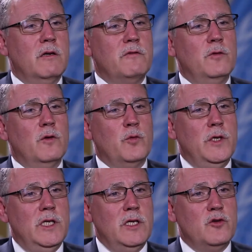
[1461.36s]
therefore
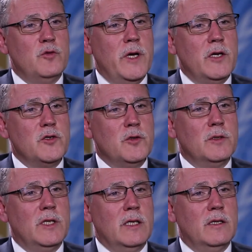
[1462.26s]
we need to make
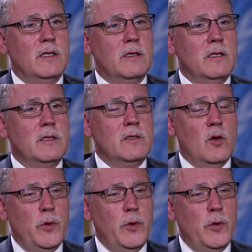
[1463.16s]
sure that